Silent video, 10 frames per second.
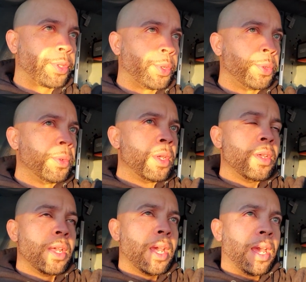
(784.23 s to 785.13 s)
through,
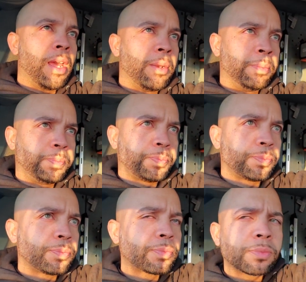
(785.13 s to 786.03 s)
and
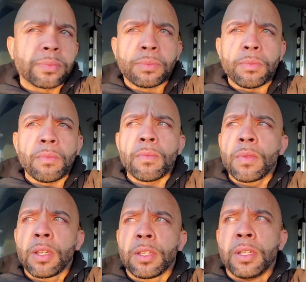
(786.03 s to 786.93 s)

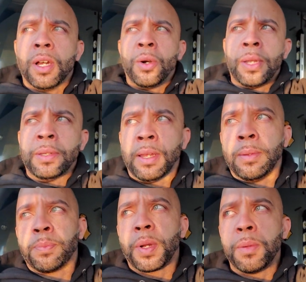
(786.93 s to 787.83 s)

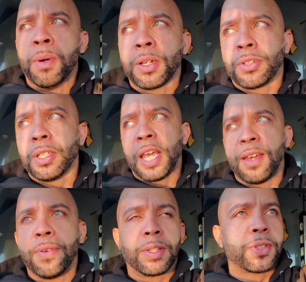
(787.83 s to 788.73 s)
and pretty much
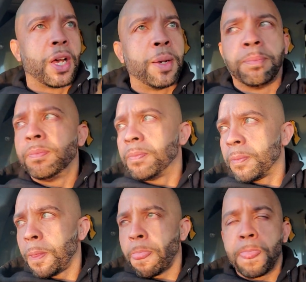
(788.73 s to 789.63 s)
gave us up,
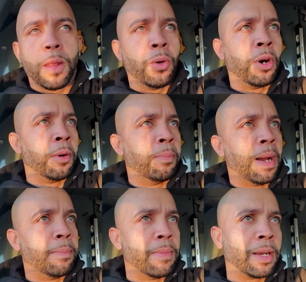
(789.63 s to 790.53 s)
or
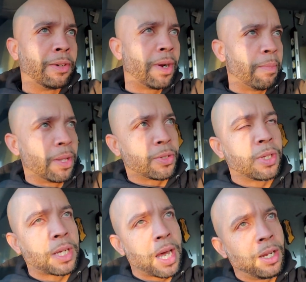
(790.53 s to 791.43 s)
my grandmother
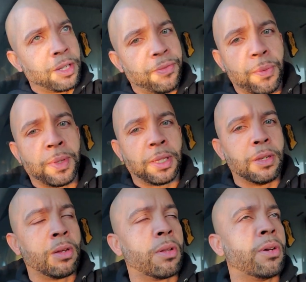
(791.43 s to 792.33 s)
took, I don't even really
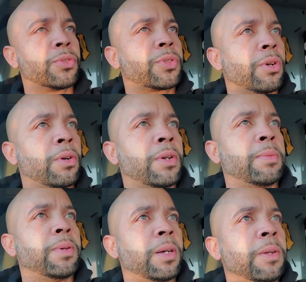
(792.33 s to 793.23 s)
know the whole story,
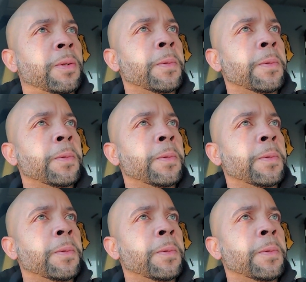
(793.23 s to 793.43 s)
but